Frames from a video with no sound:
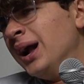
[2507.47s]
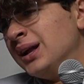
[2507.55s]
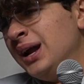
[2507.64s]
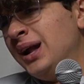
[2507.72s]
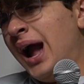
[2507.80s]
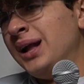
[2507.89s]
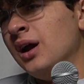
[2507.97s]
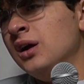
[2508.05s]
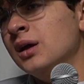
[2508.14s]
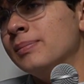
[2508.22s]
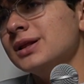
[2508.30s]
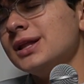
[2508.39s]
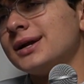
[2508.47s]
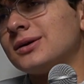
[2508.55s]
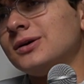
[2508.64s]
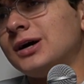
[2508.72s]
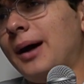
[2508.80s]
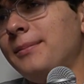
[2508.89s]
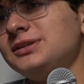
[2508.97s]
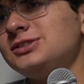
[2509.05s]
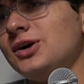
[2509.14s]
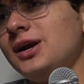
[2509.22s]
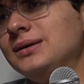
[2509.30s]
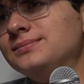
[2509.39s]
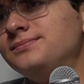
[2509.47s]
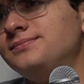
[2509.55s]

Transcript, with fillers: Did like, I do the political compass on it?